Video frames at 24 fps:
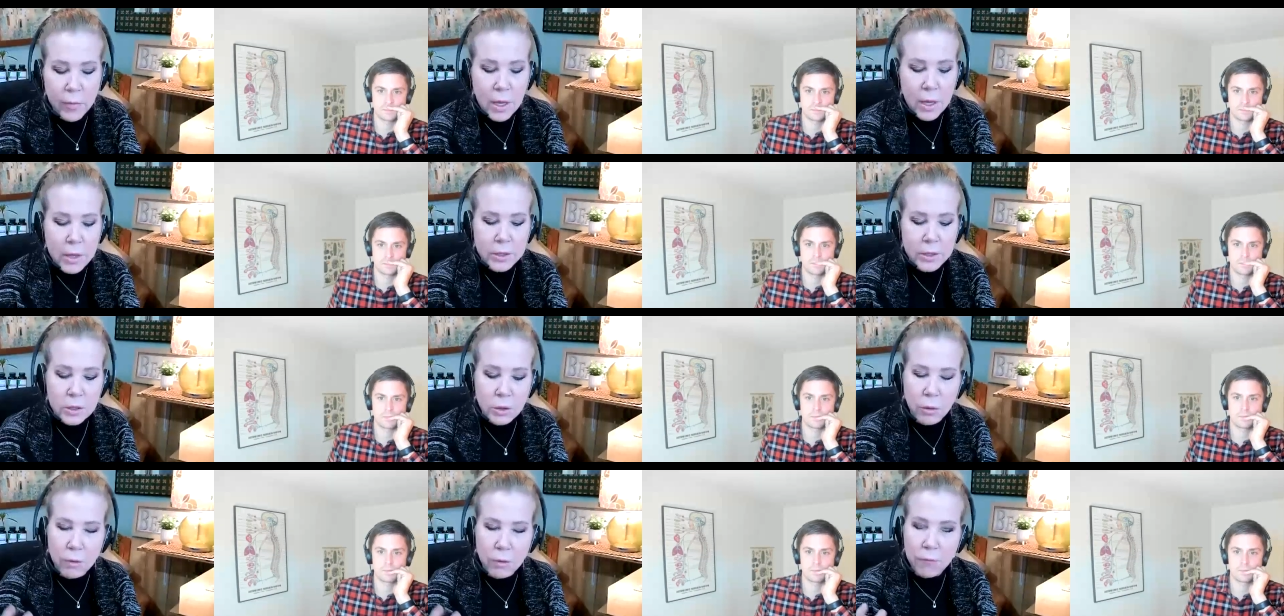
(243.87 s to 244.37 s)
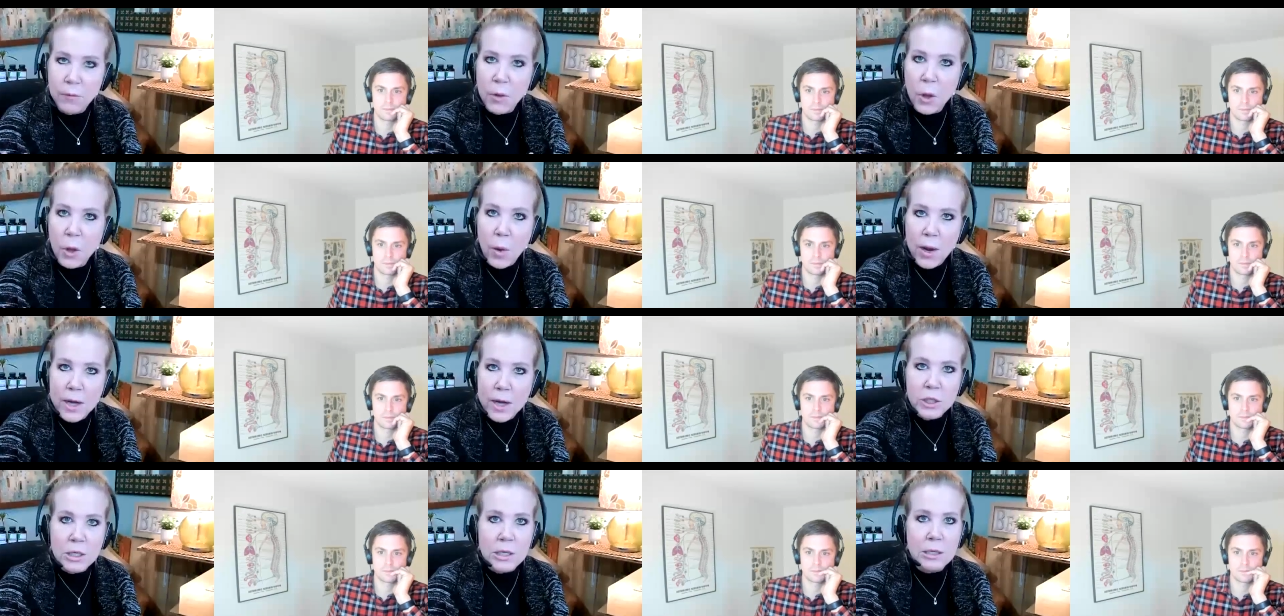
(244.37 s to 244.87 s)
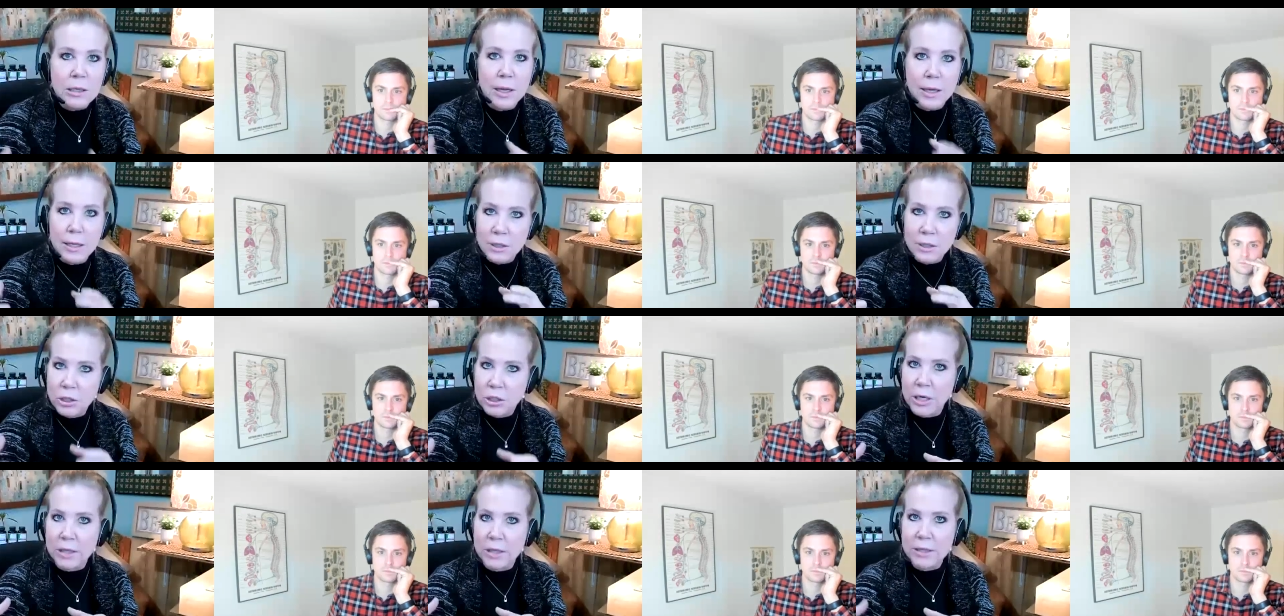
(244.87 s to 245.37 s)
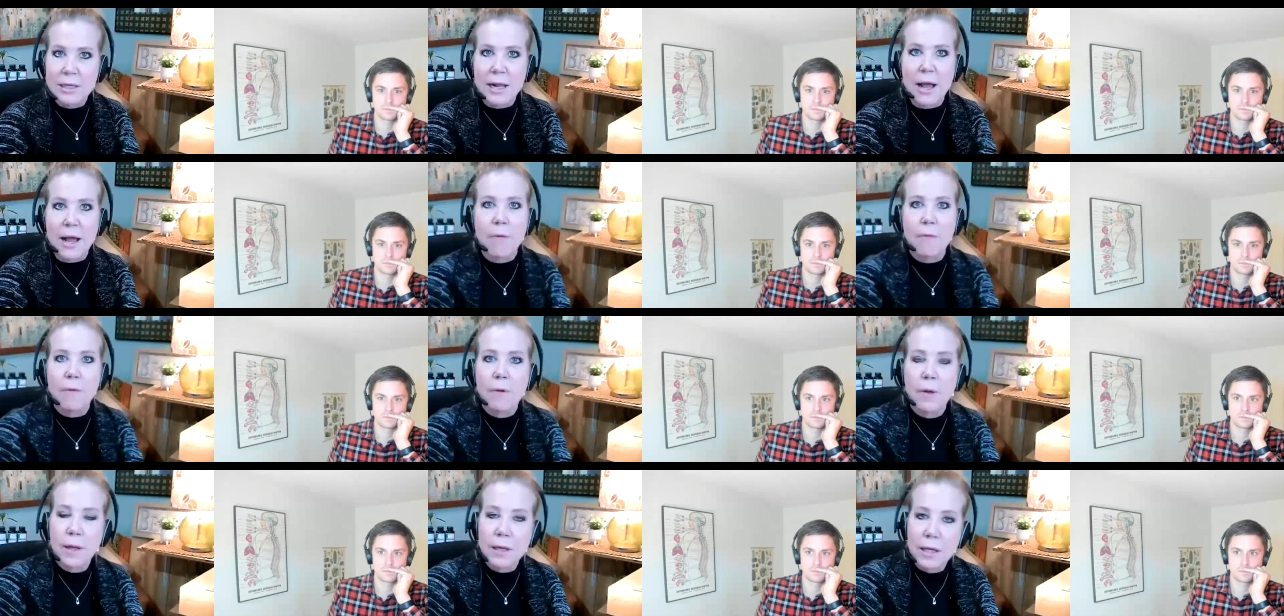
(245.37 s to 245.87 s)
Speaker 1: So a flow agent is just that
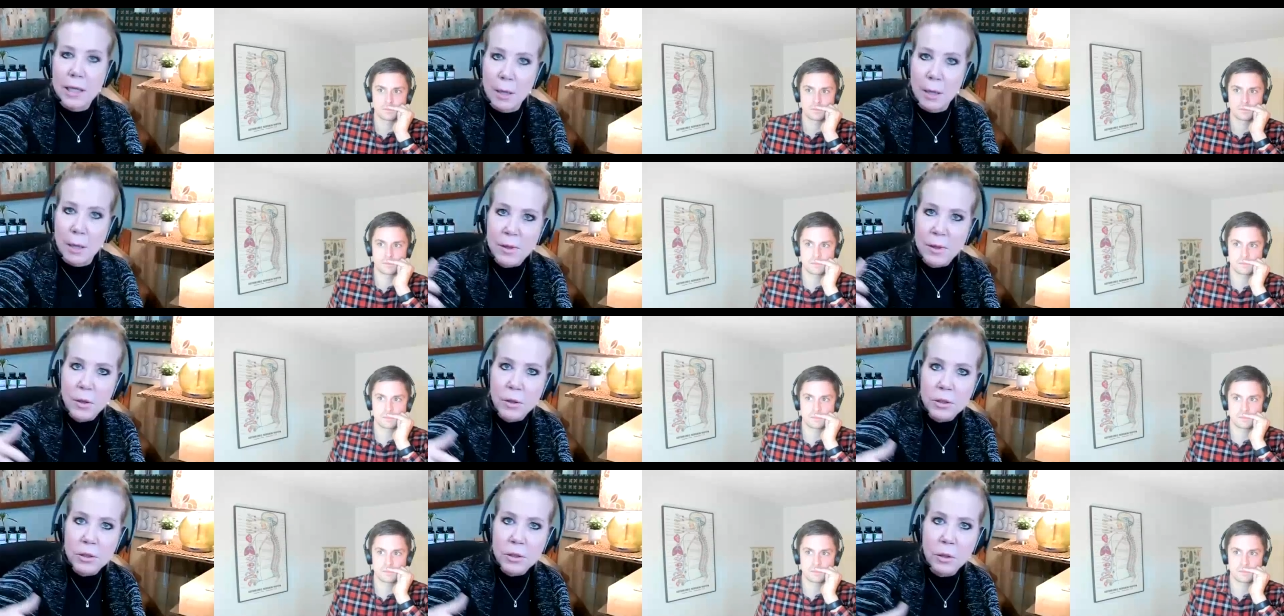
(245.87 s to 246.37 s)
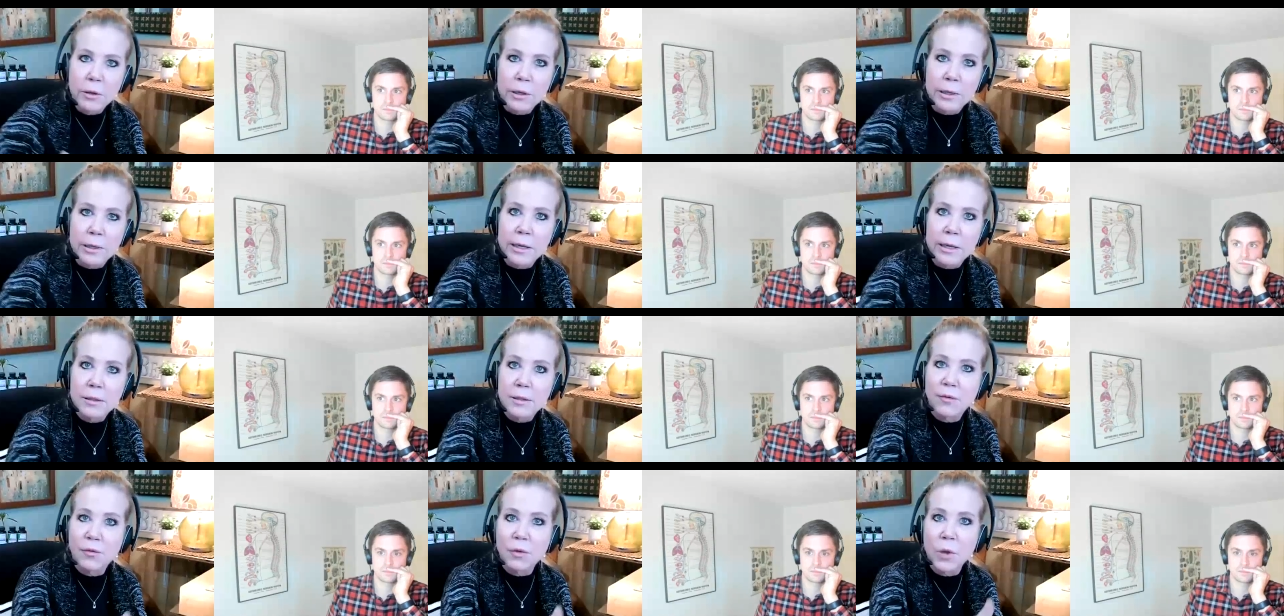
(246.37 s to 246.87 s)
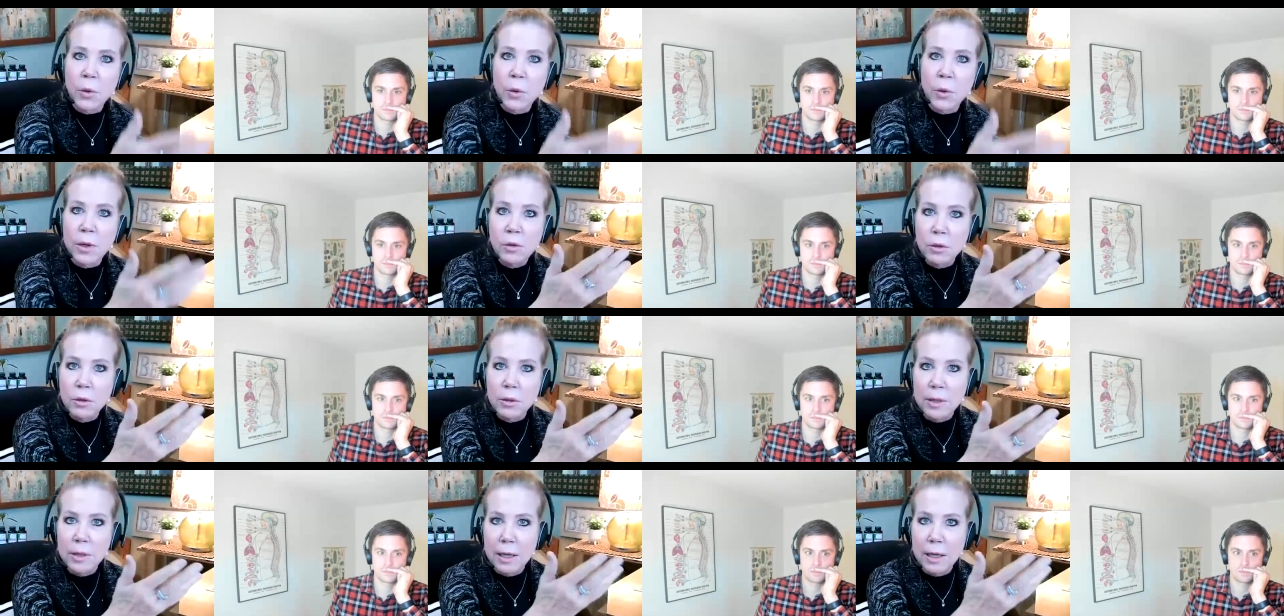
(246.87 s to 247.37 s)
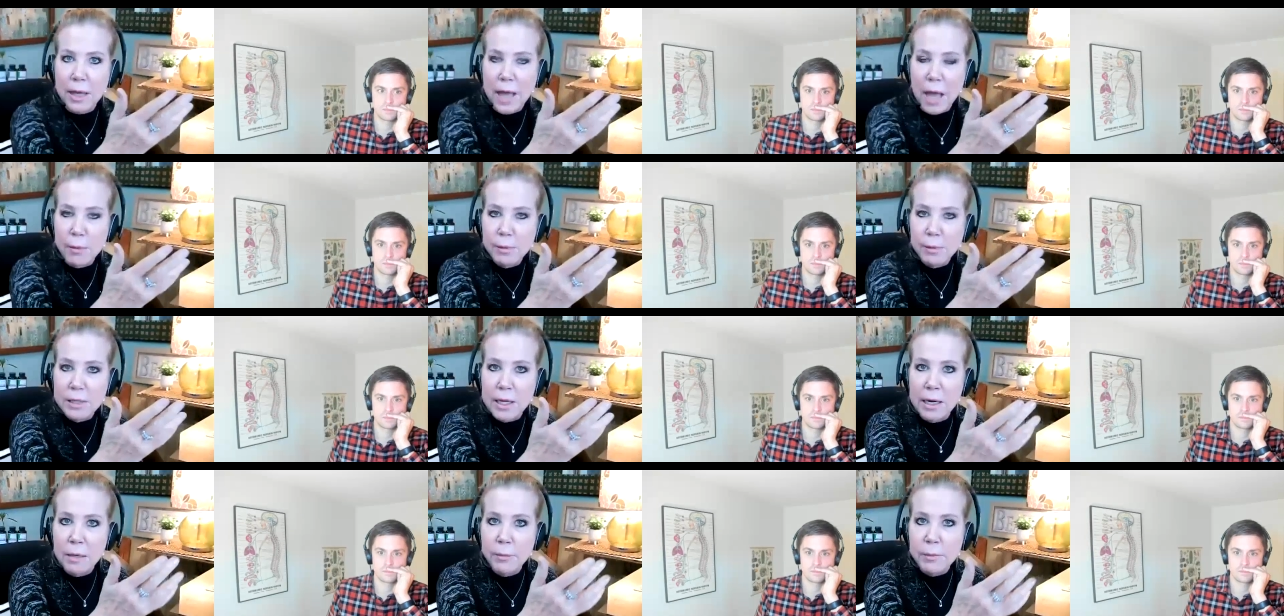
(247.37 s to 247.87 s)
keeping those ingredients flowing through the
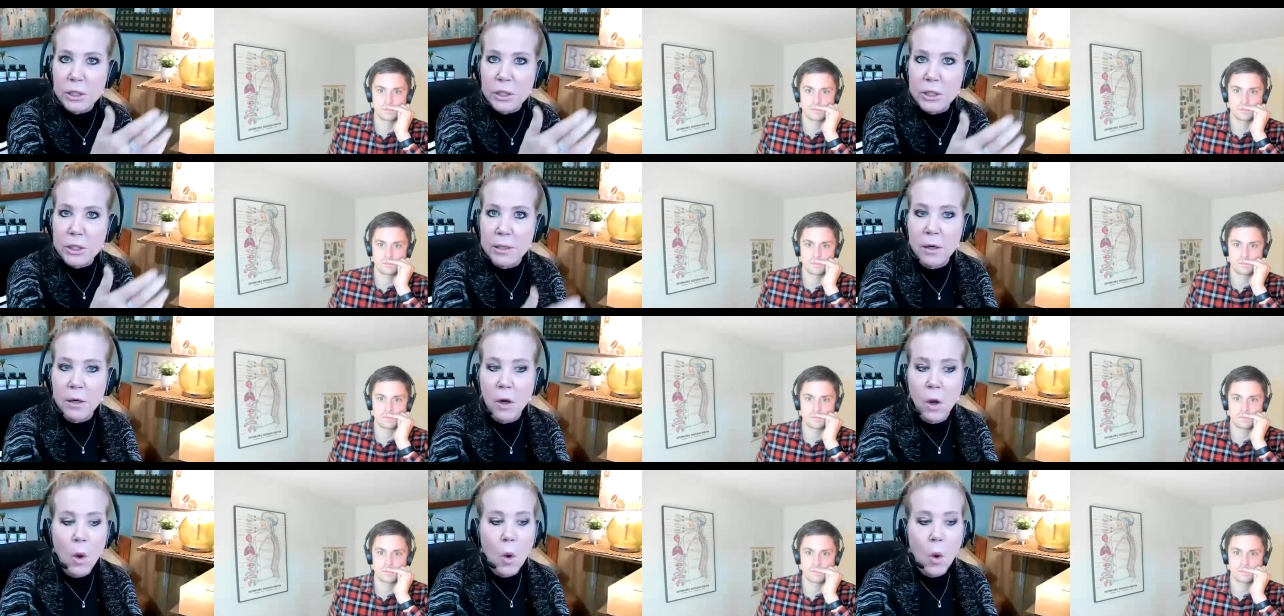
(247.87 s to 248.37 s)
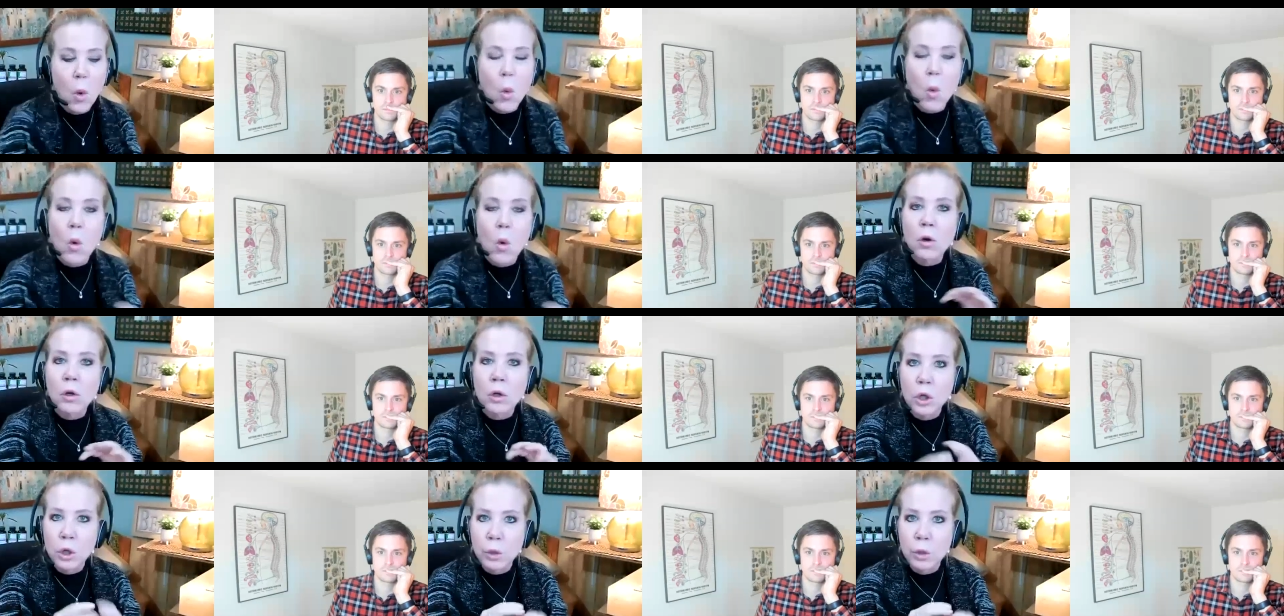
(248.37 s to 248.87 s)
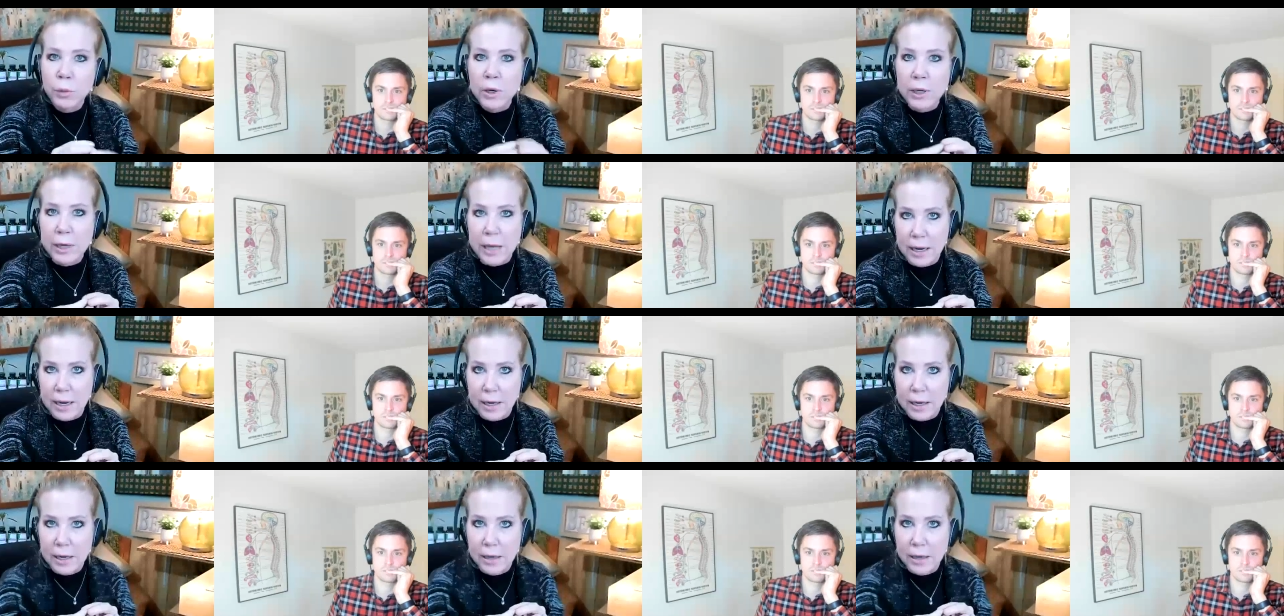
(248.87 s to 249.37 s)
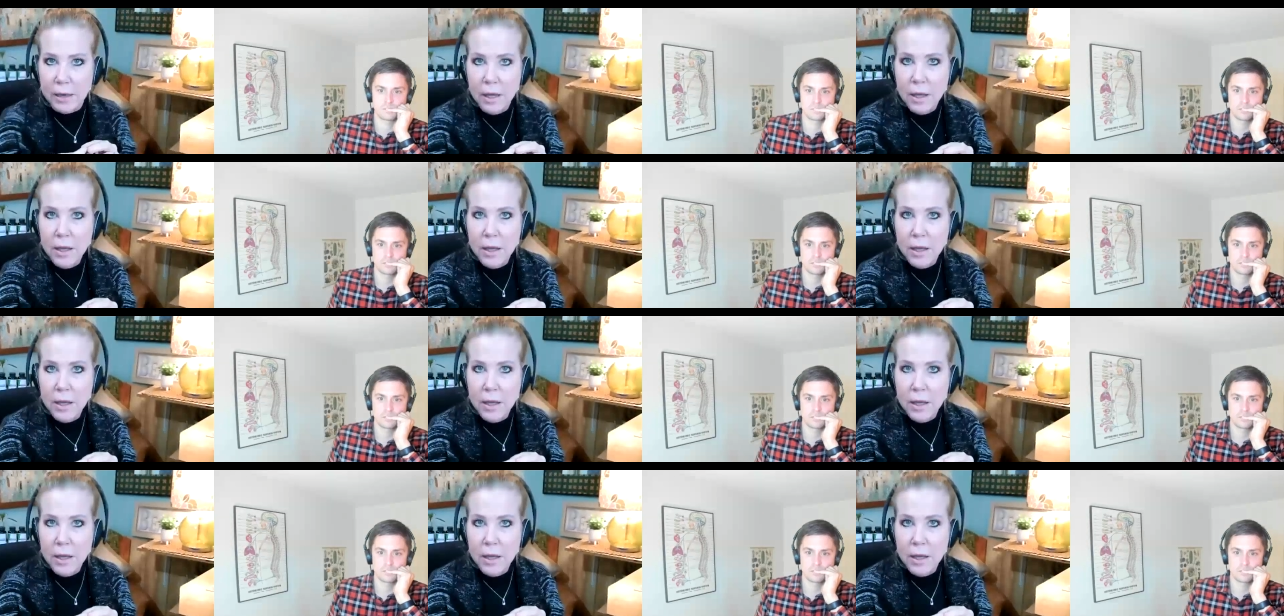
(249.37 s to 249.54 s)
encapsulating machine or lubricate it.